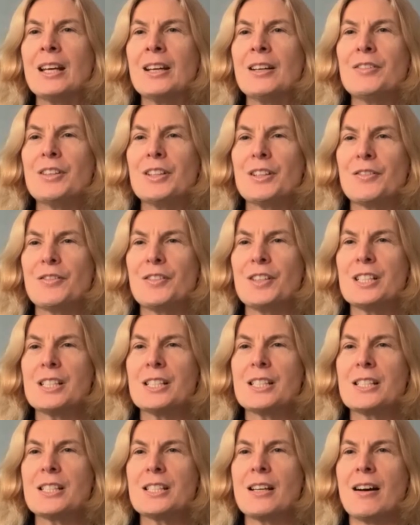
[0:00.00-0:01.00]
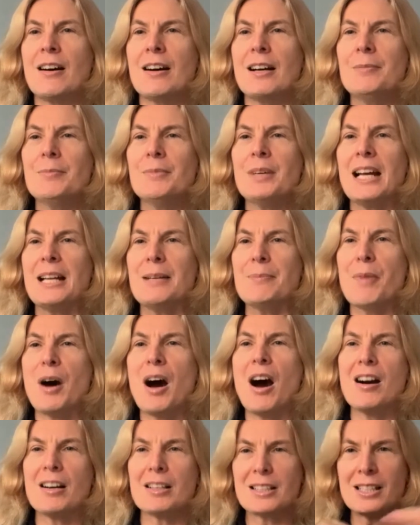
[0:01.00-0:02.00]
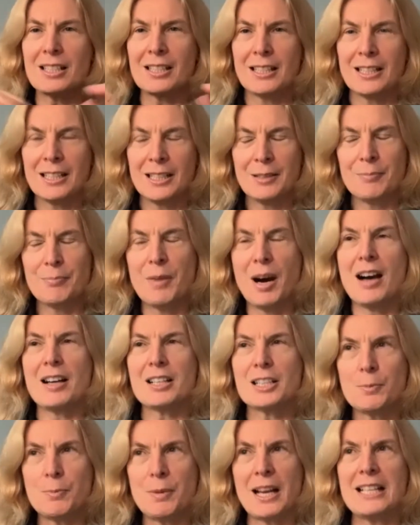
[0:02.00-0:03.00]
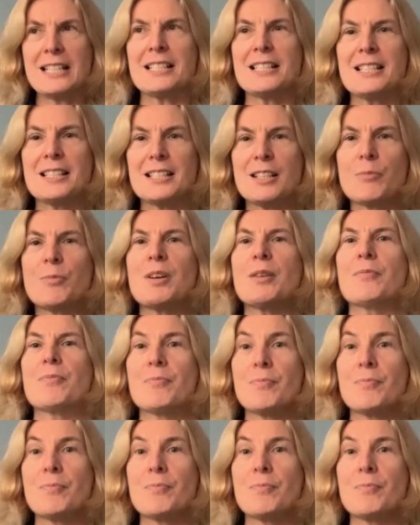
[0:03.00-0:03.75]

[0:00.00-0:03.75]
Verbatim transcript: for the first time and marked marked places that we've